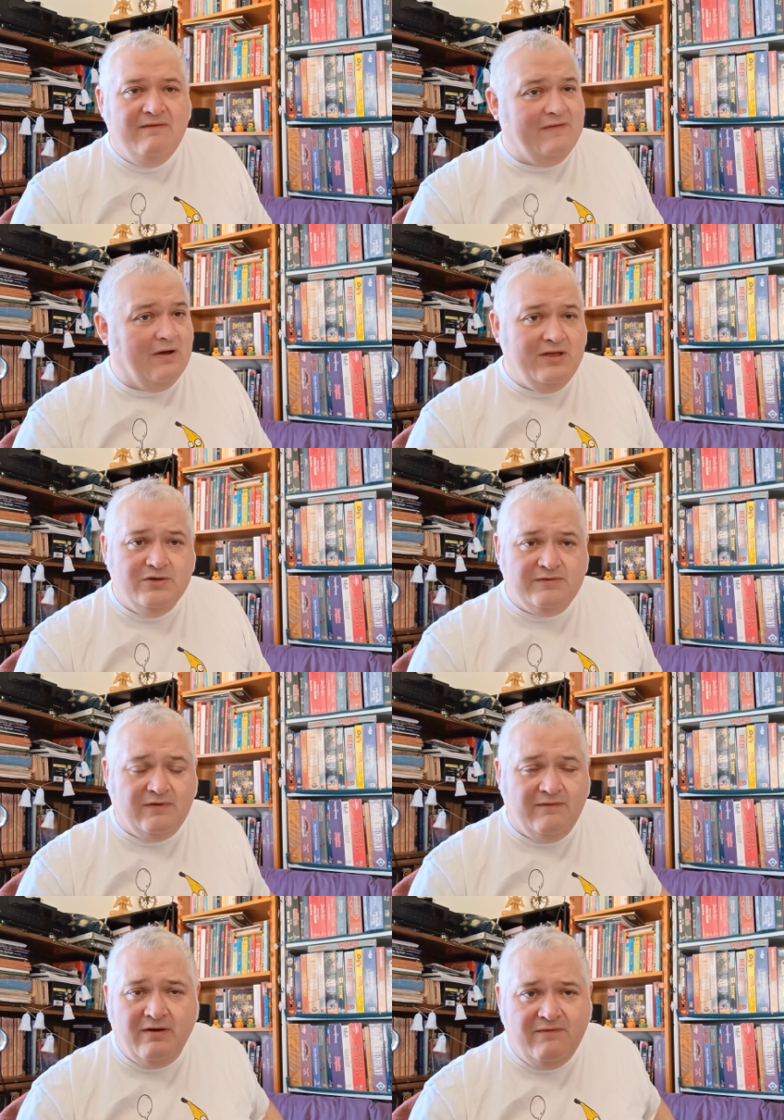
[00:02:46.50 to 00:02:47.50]
Very
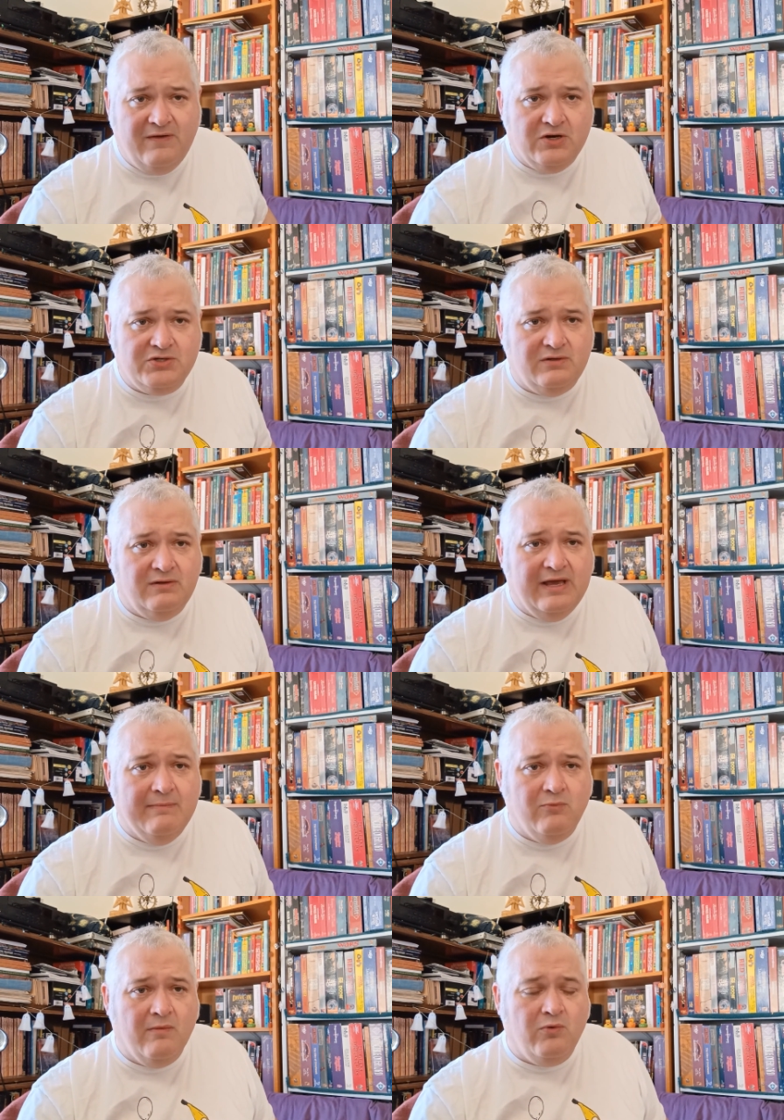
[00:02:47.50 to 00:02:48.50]
useful, very functional,
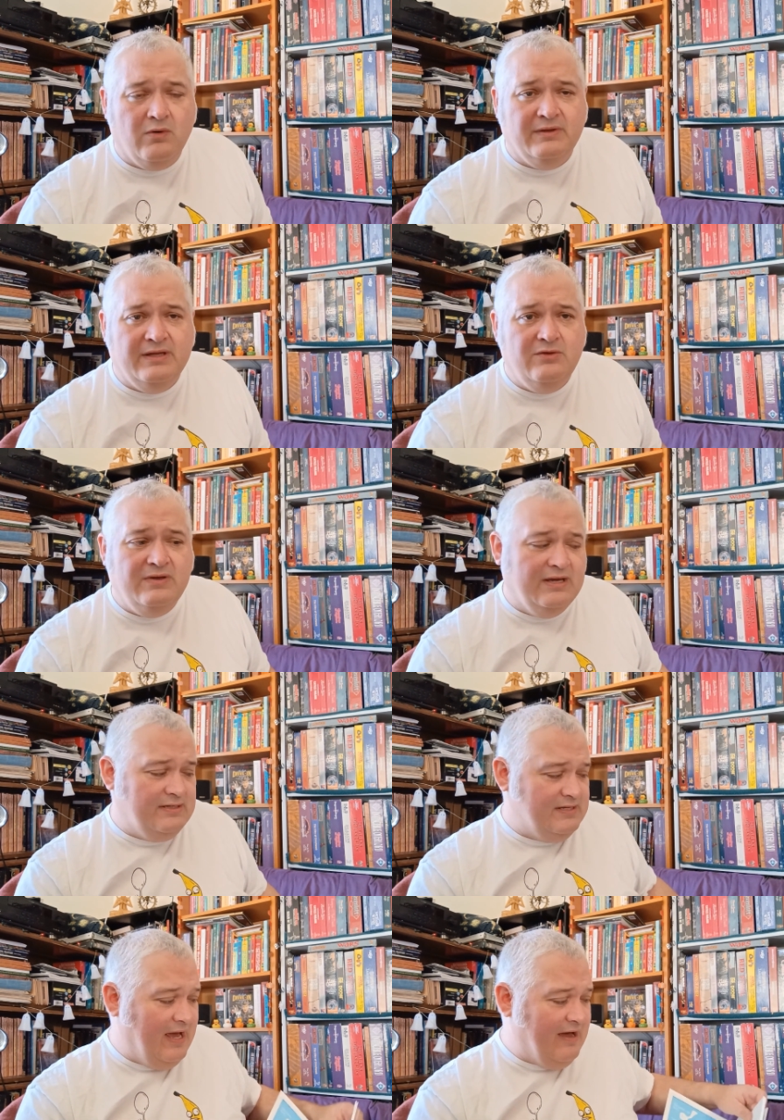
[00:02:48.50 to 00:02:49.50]
and more importantly, you
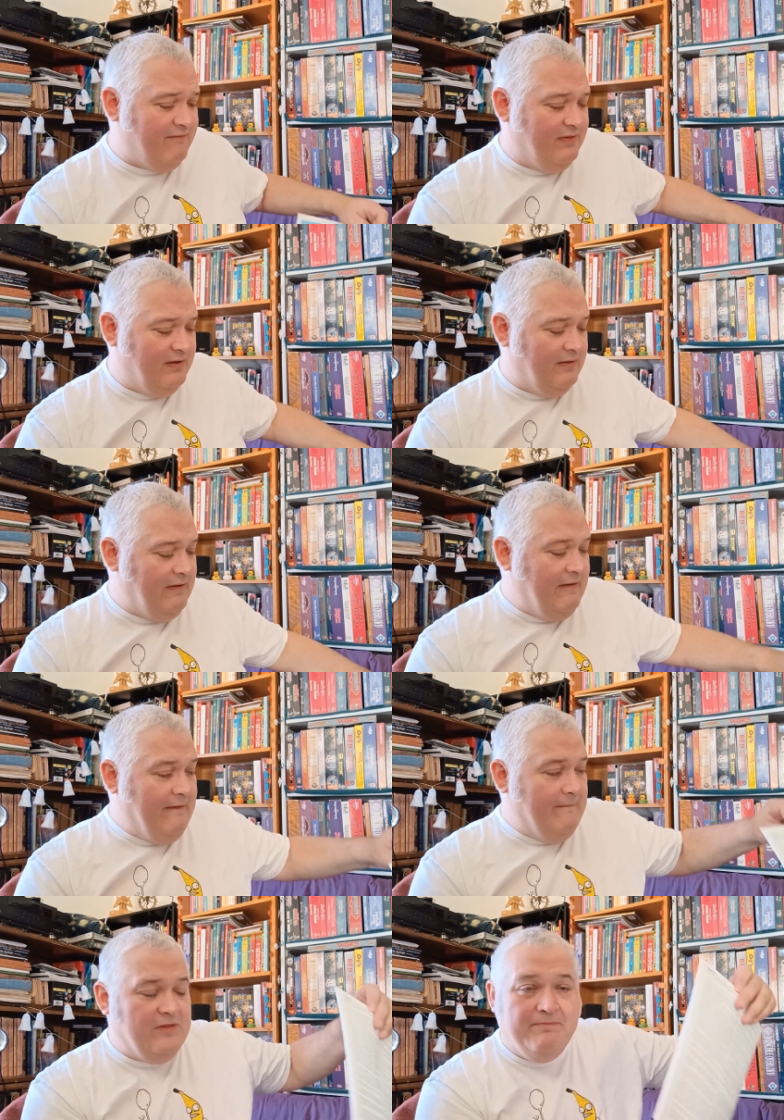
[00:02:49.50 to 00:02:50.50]
get to have the
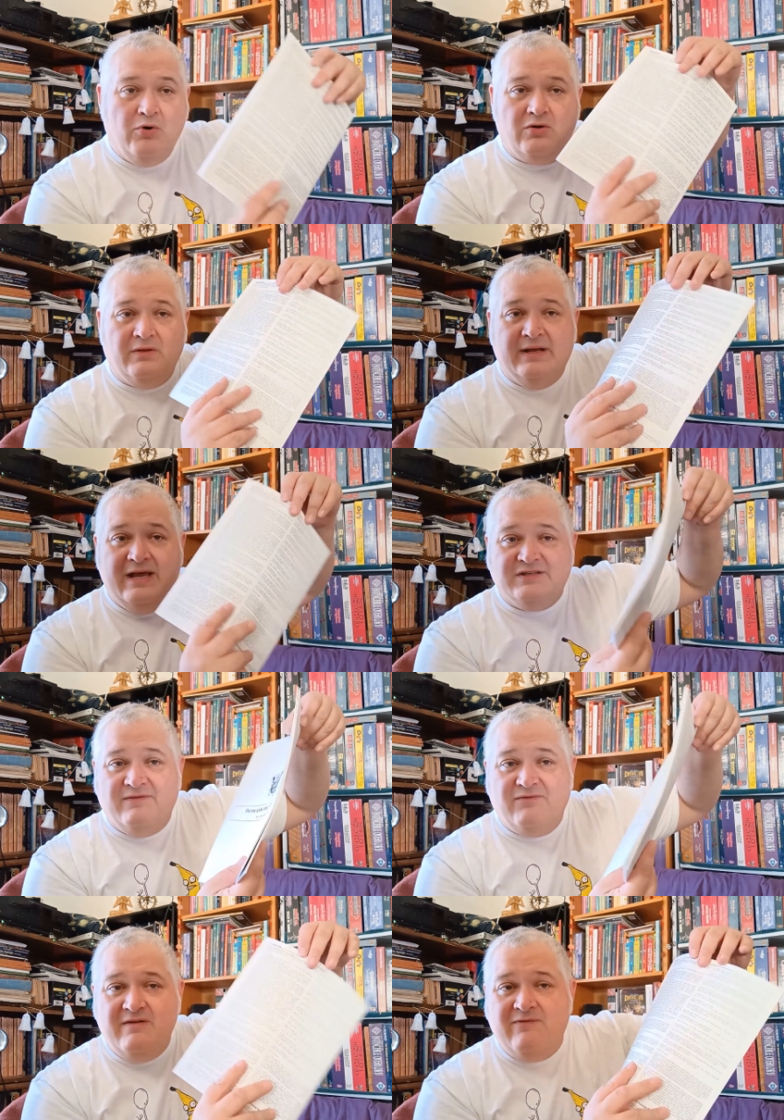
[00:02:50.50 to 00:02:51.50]
booklet as
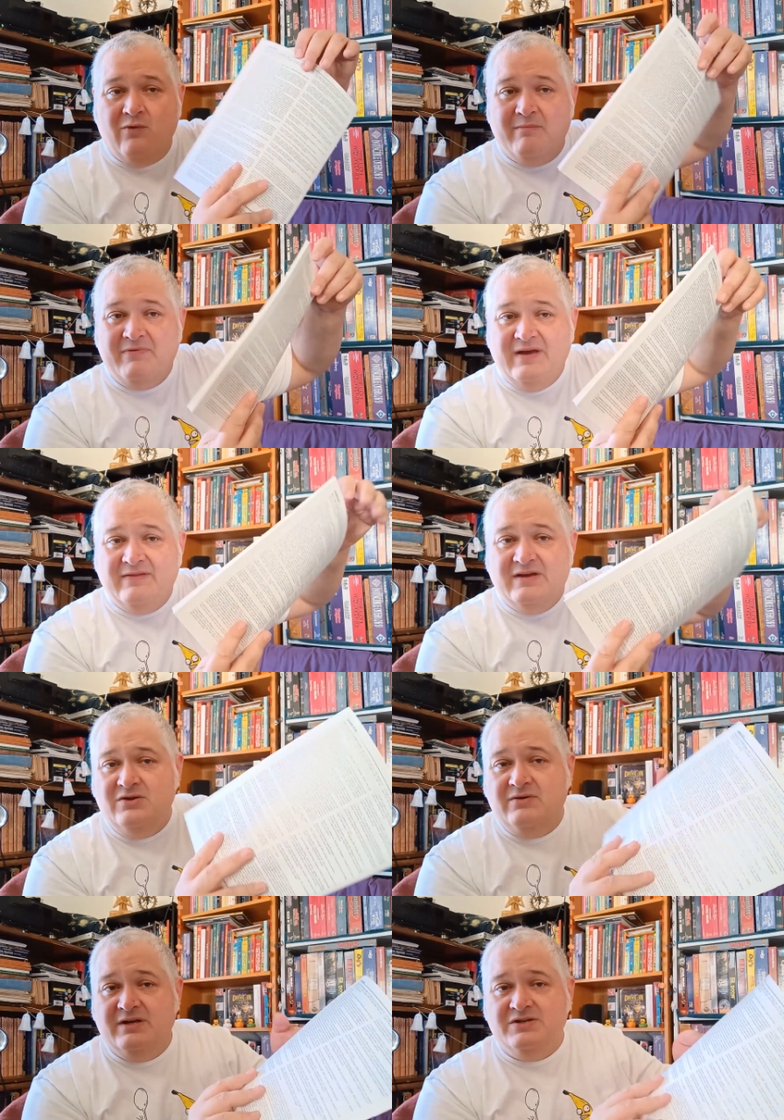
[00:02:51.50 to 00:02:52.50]
a free-form thing that
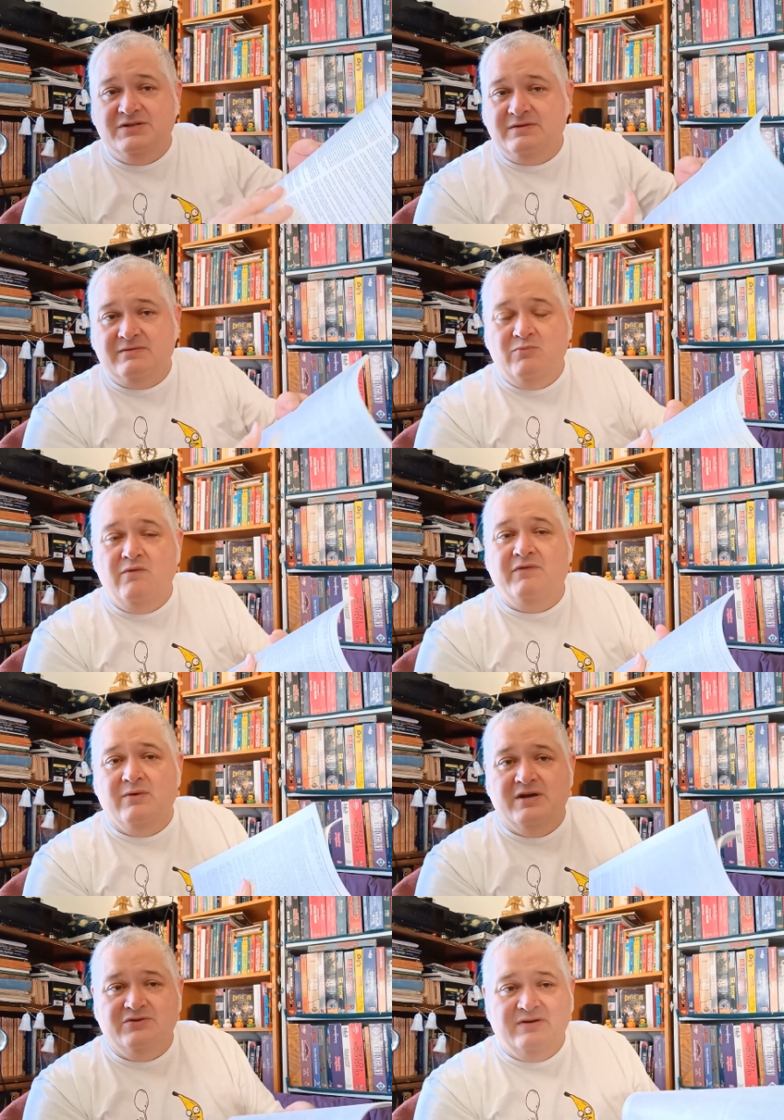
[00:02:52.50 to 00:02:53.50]
you can just move
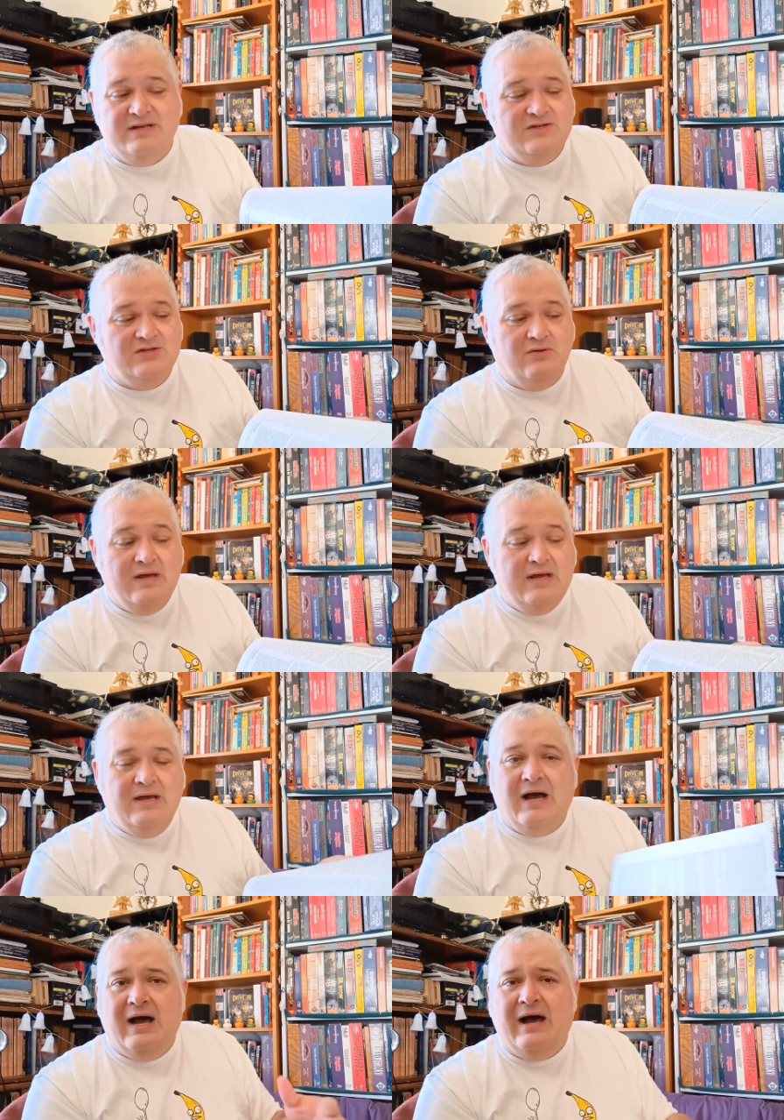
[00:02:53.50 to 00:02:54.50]
through as you need to.
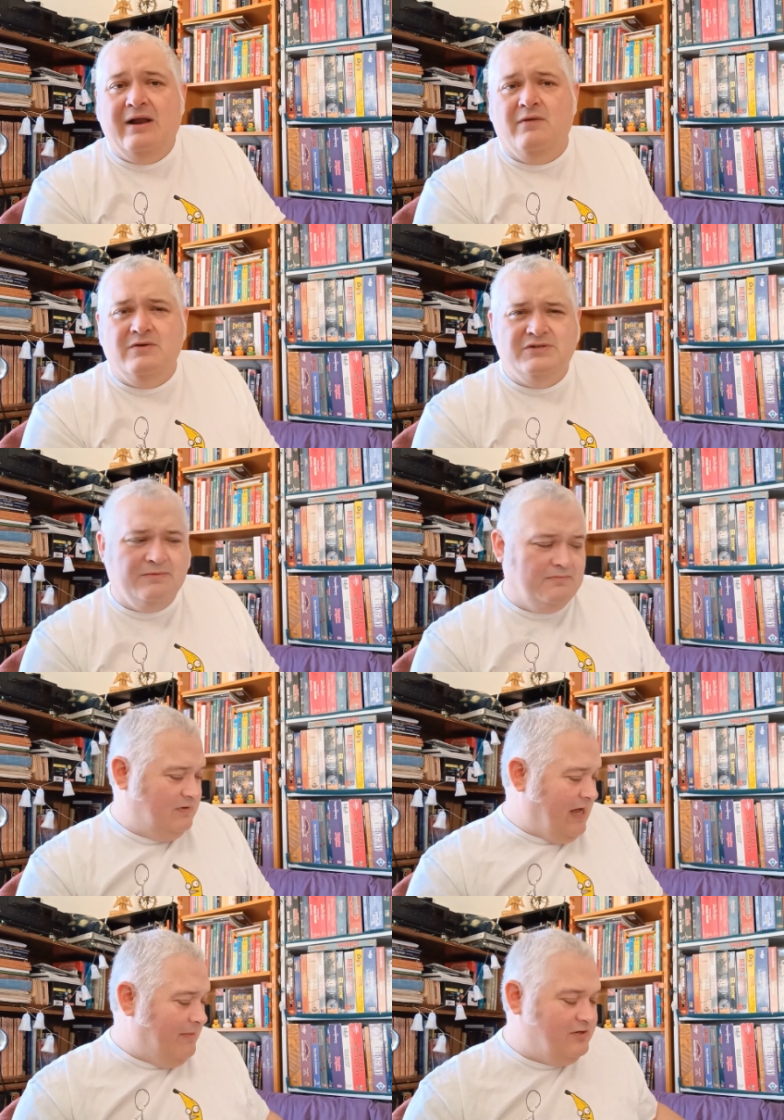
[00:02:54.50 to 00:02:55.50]
I know there's some
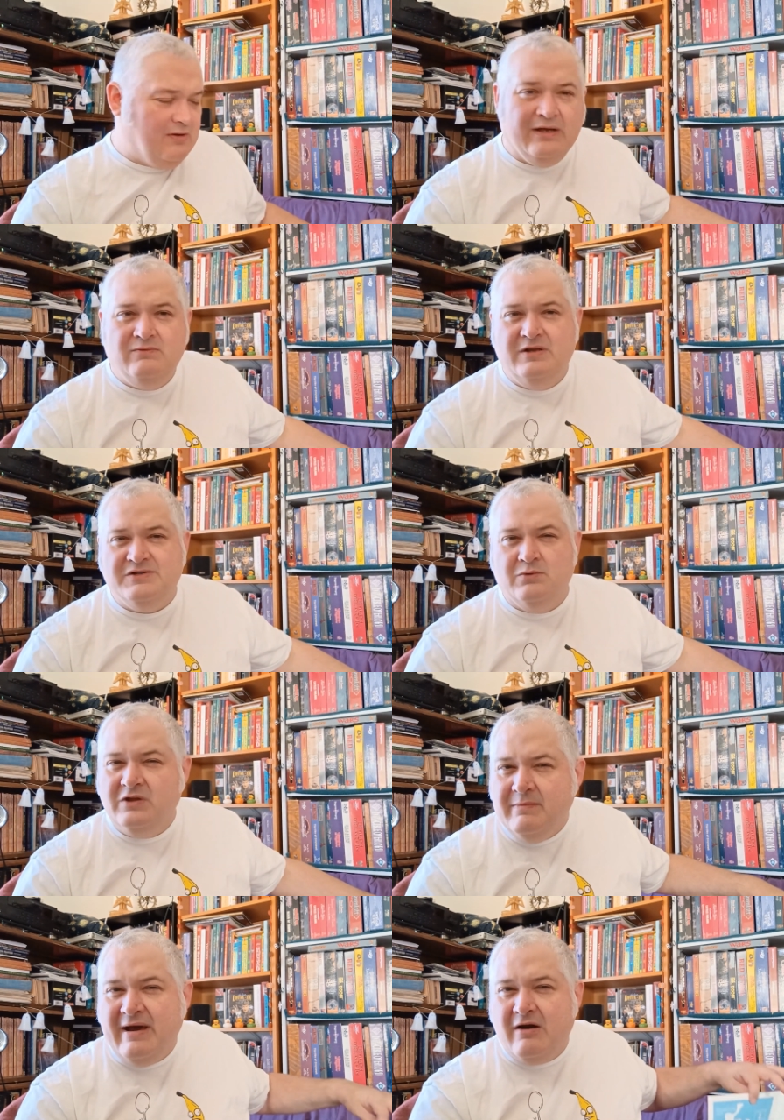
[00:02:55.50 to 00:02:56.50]
commentary like, does it
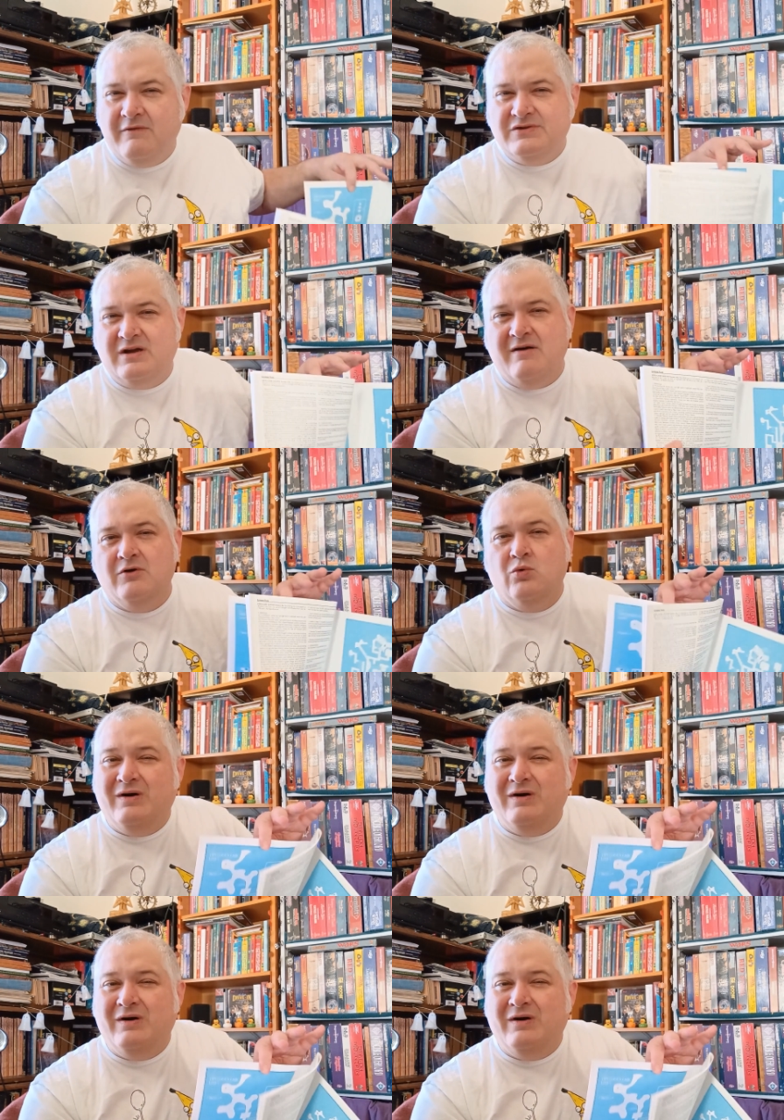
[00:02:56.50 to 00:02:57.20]
really matter if there's a cover?